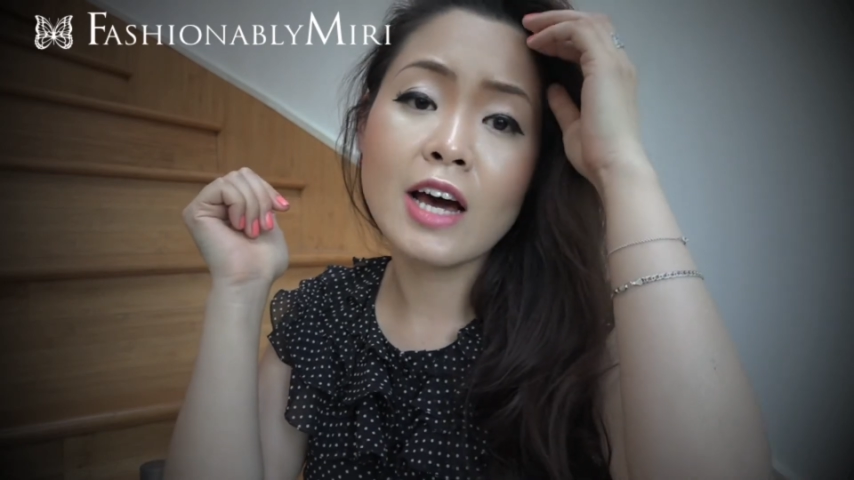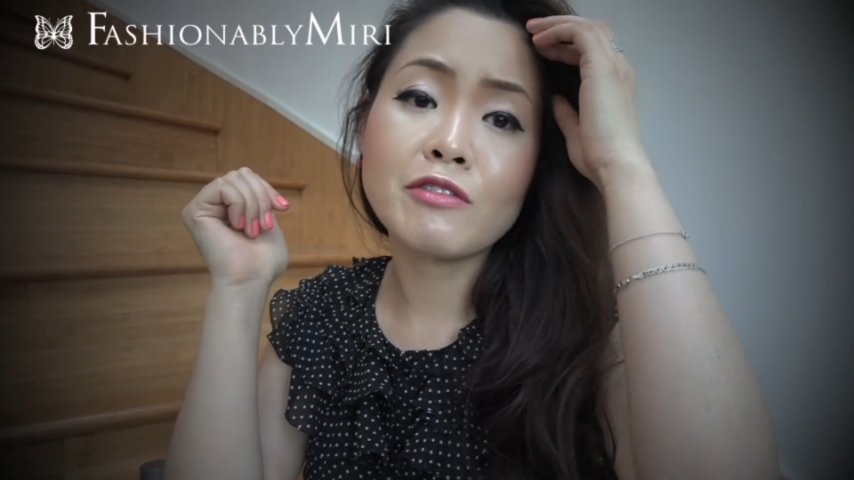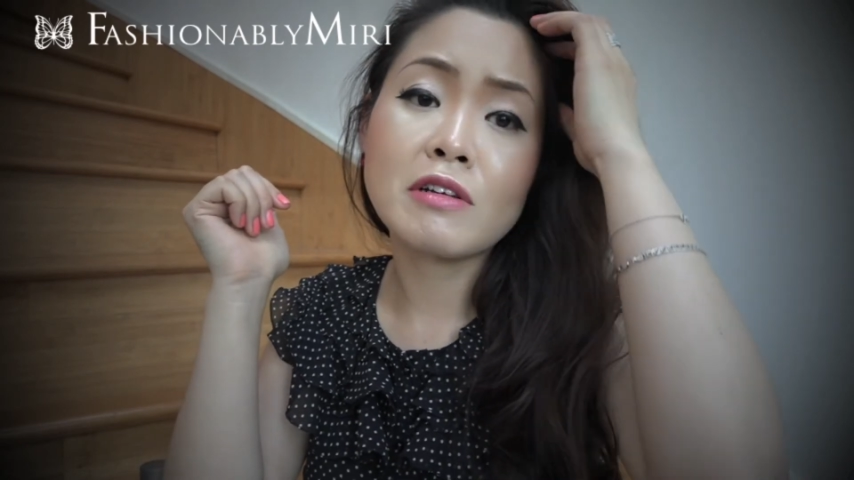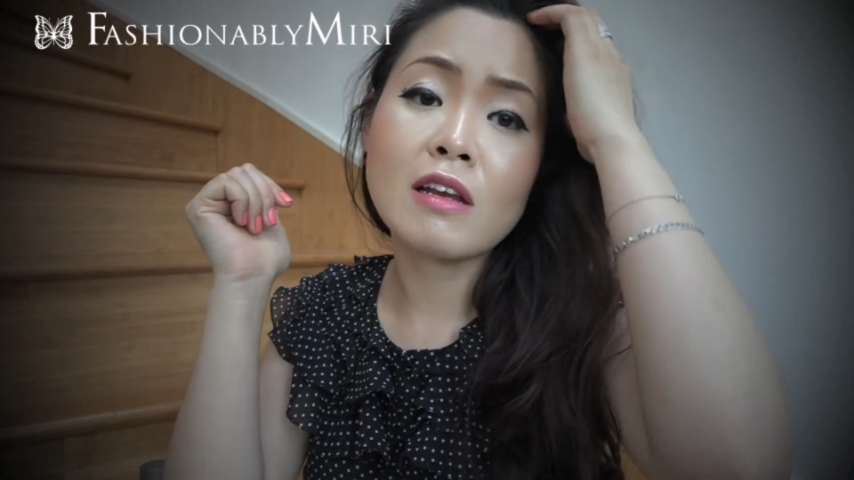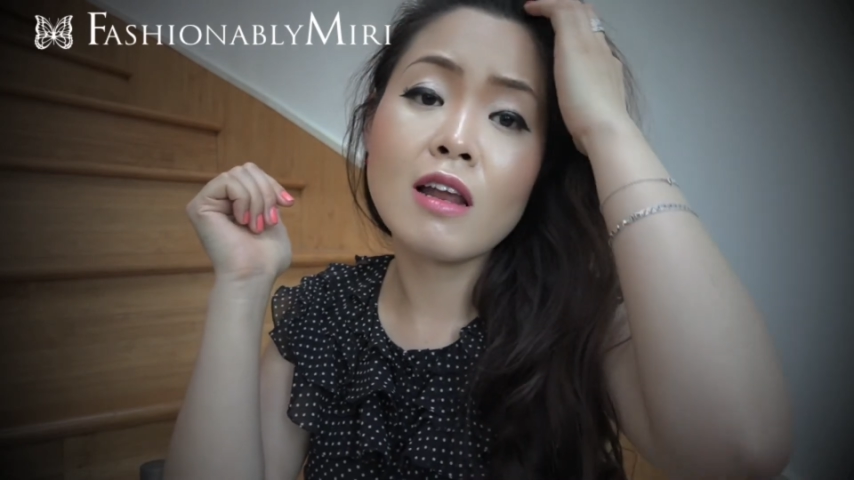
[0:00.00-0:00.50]
I
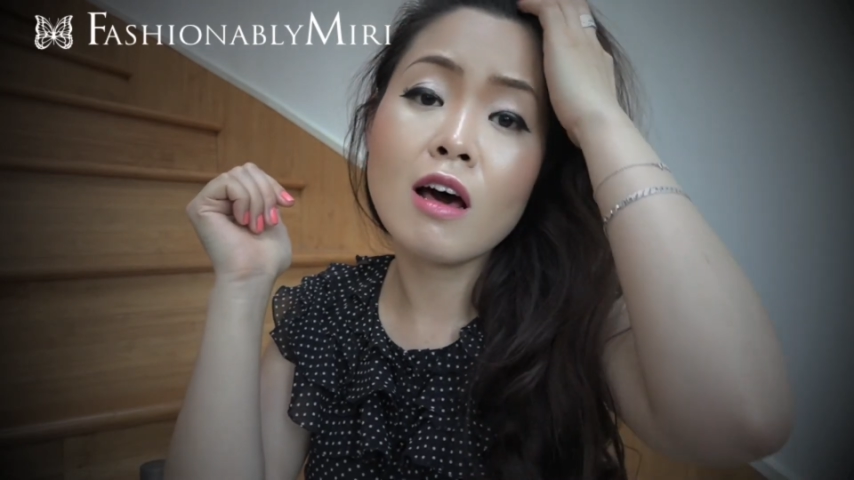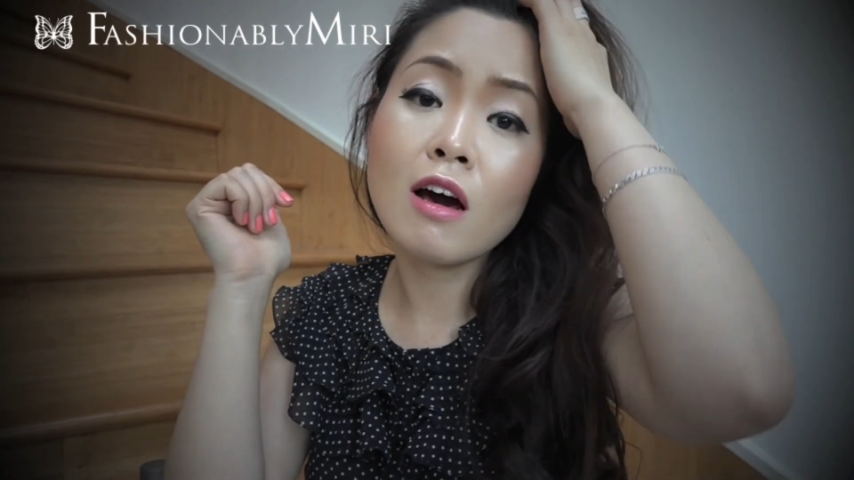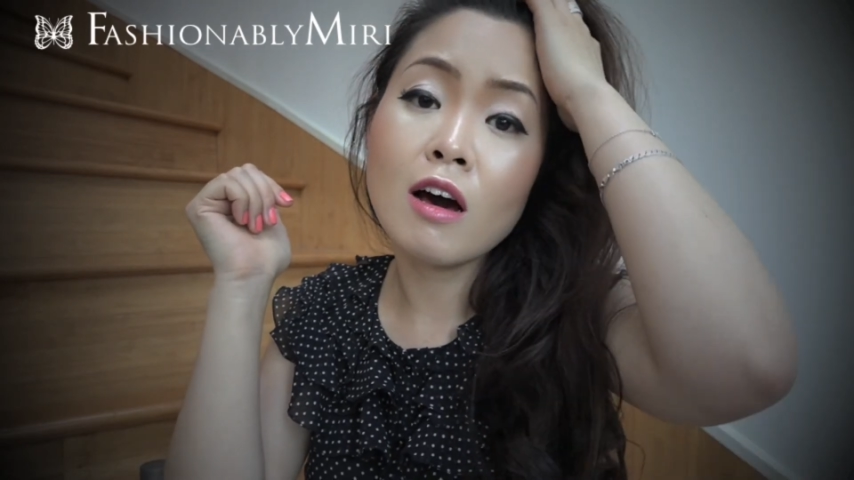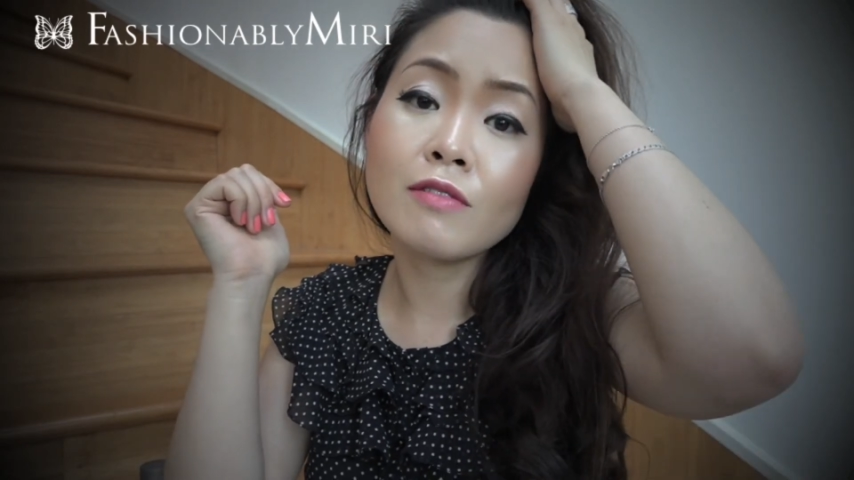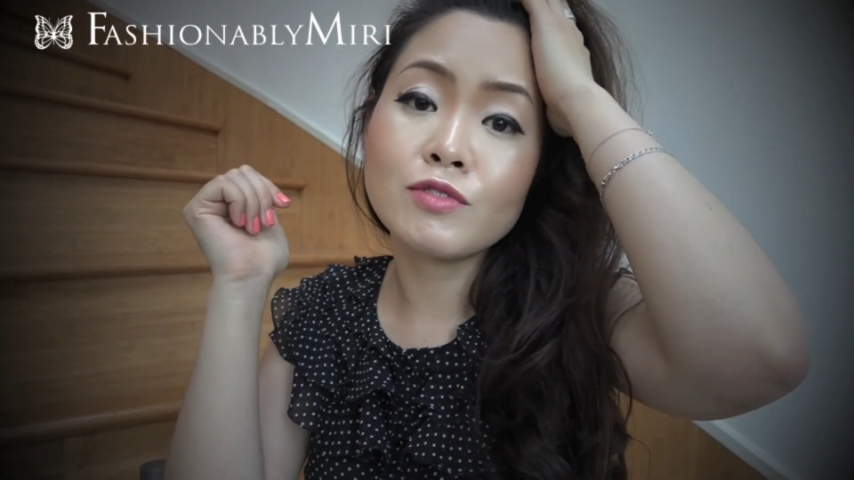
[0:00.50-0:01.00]
would
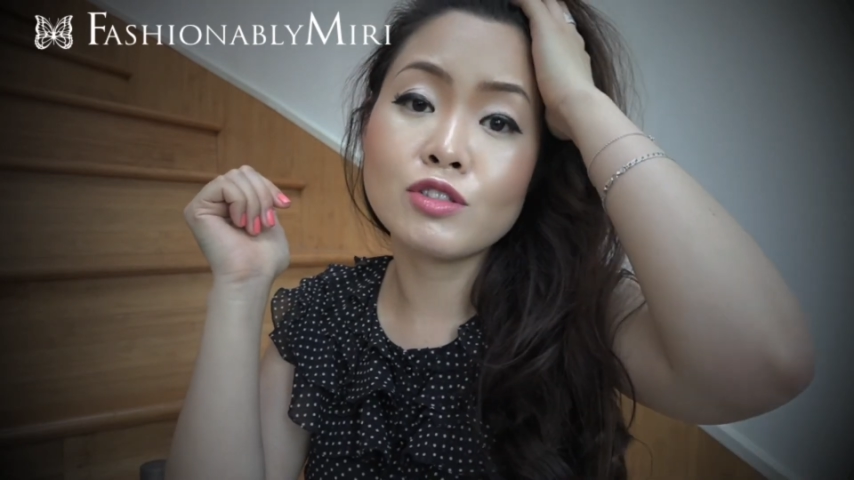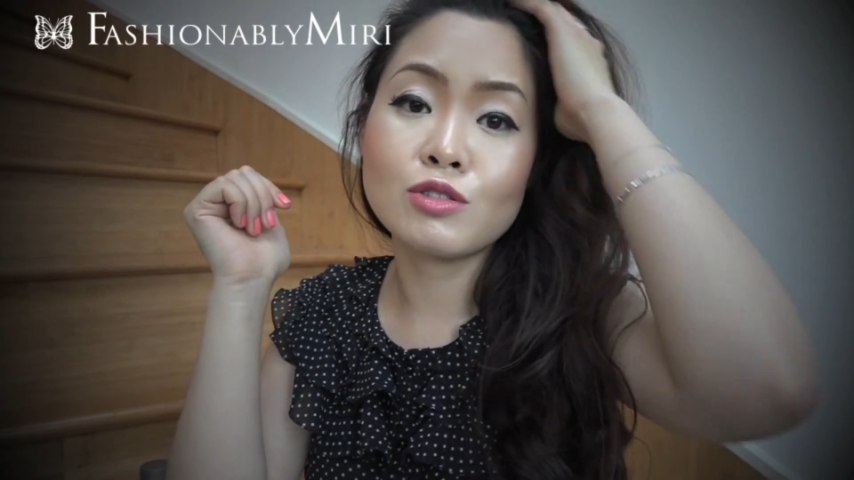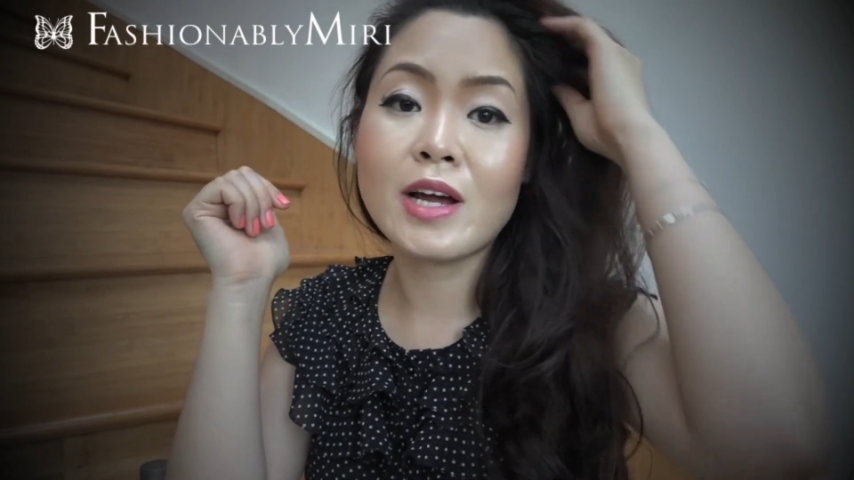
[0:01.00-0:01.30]
love to